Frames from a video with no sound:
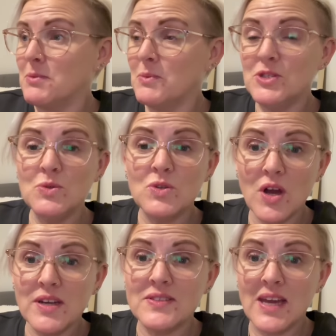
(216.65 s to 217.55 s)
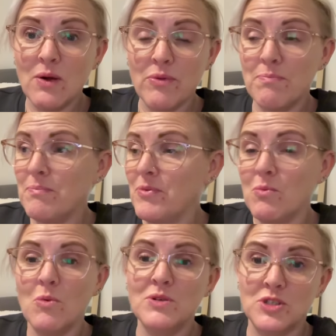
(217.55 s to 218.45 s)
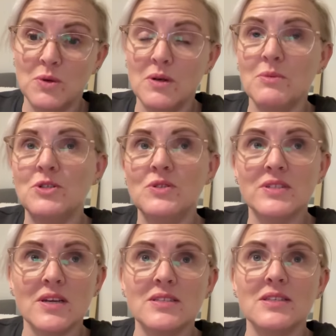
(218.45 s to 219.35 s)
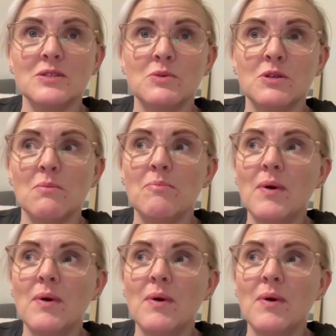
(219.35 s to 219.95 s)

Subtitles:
but we do kind of tell them what we're doing, and we do discuss things with them.